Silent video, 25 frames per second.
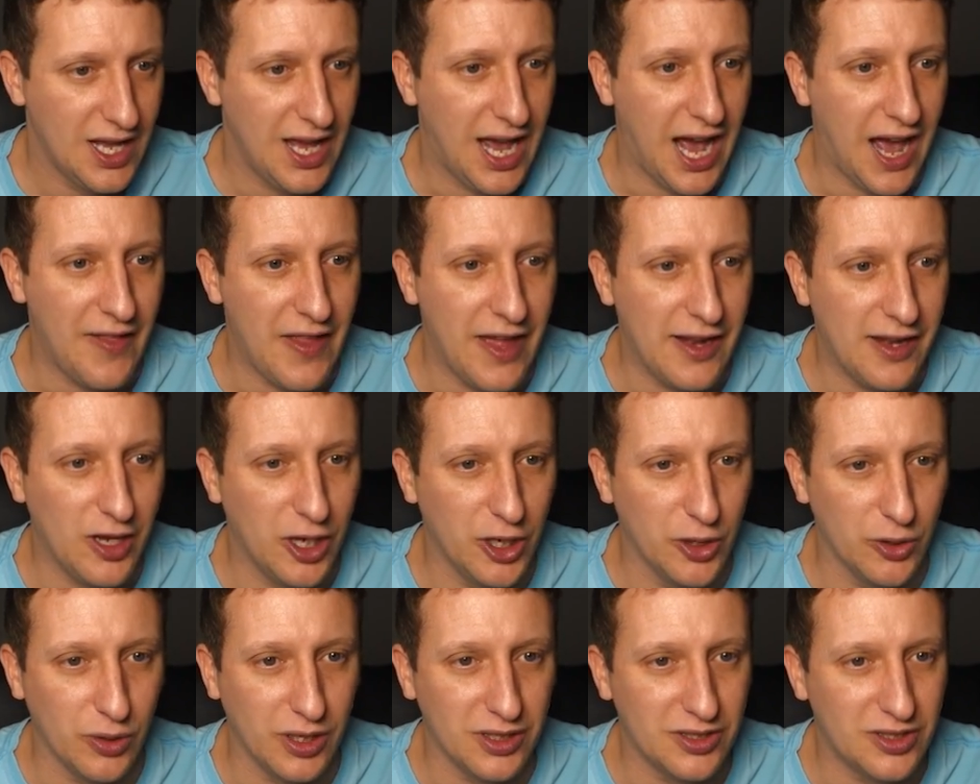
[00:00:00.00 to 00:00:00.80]
And then
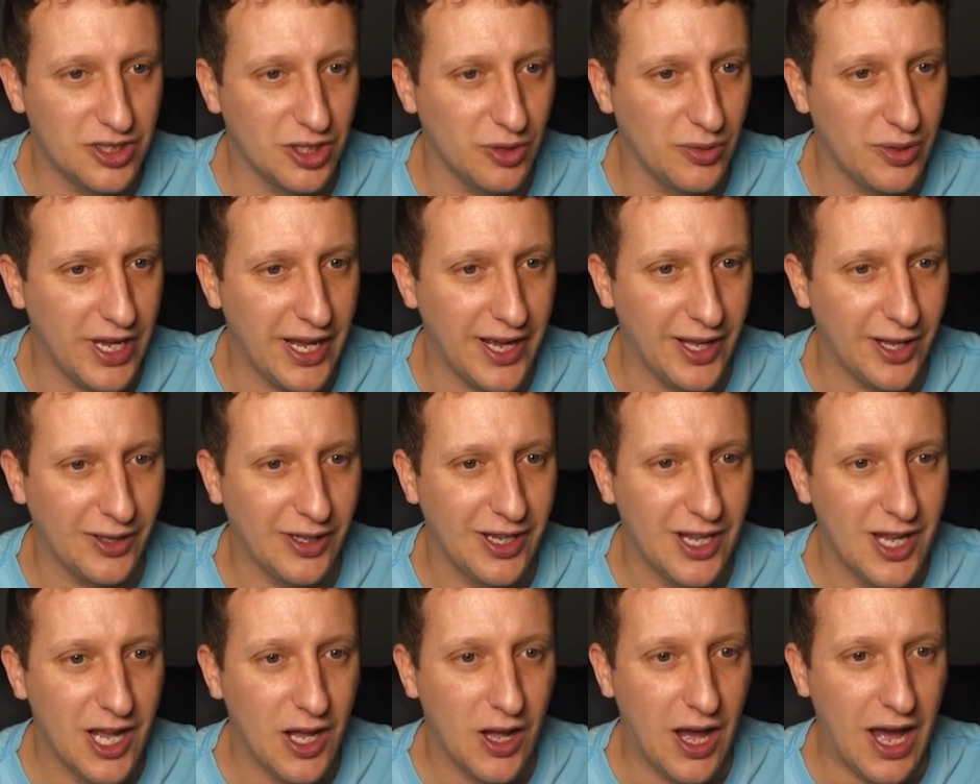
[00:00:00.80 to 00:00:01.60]
Luton 2-0,
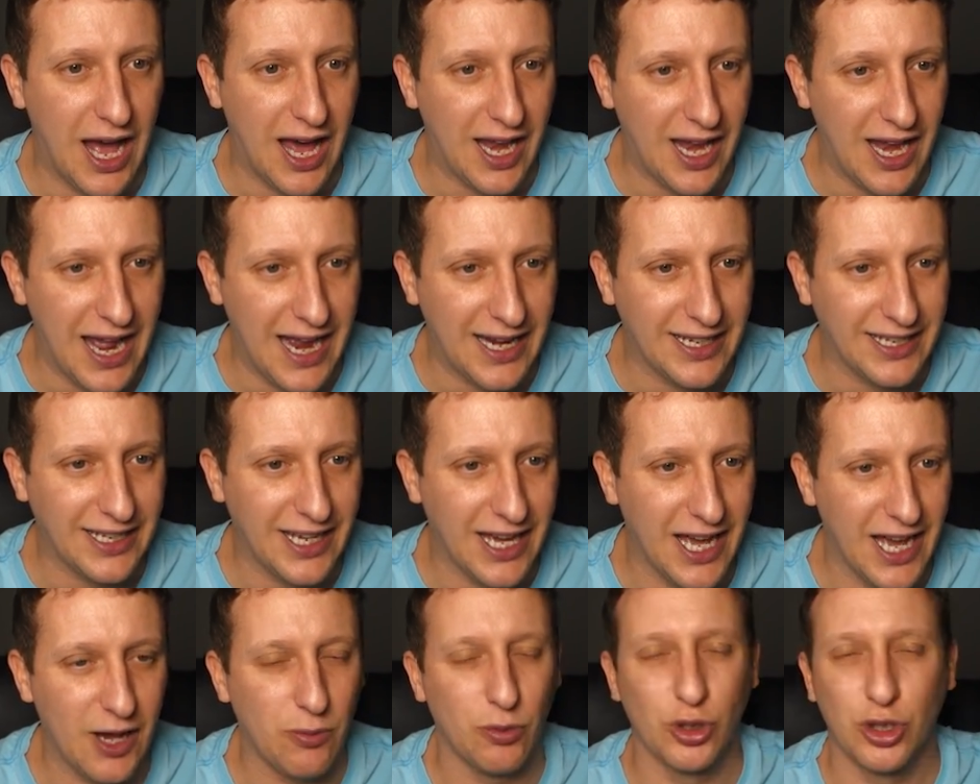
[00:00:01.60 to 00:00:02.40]

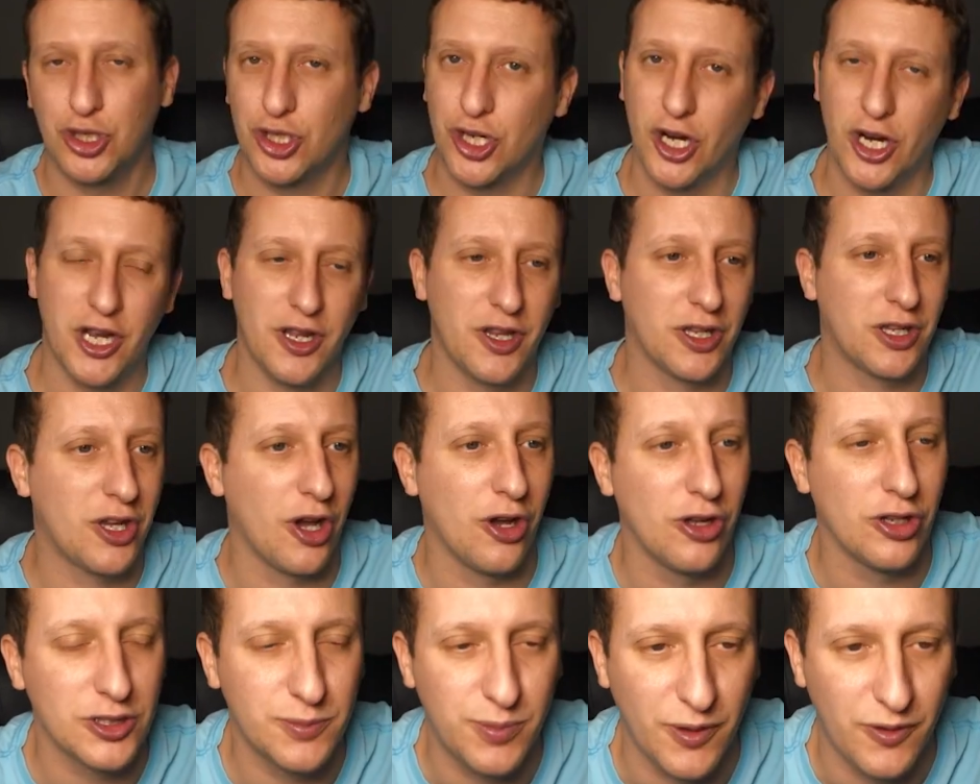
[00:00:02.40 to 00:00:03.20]
Alanga. We'll show you the
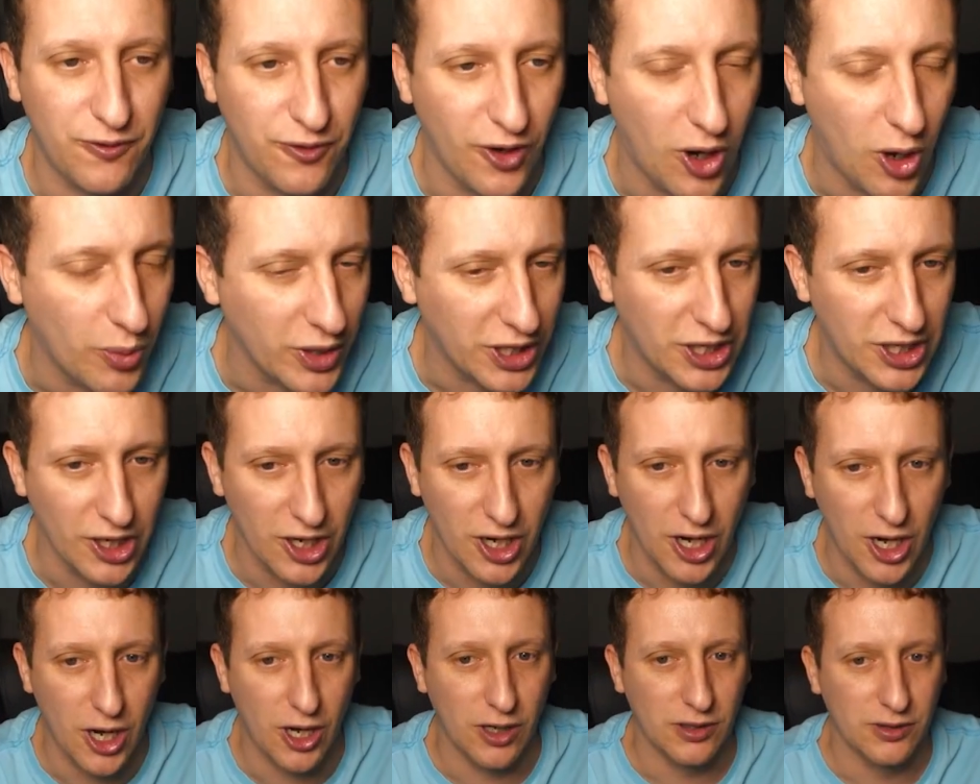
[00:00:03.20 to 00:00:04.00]
goals before we
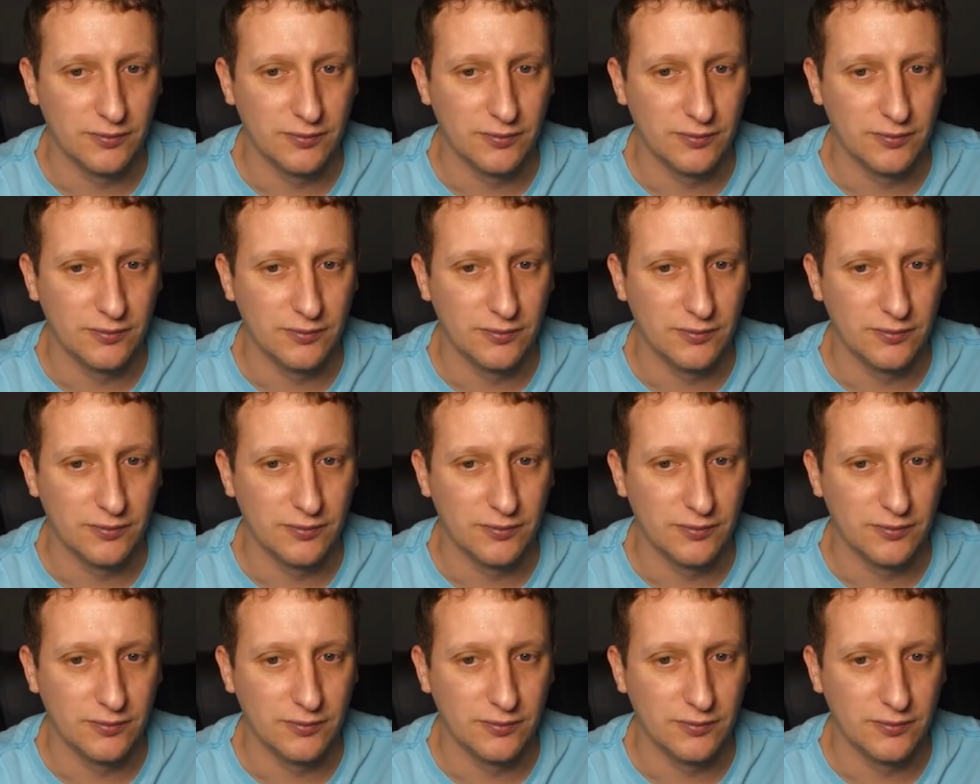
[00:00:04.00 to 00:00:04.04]
go.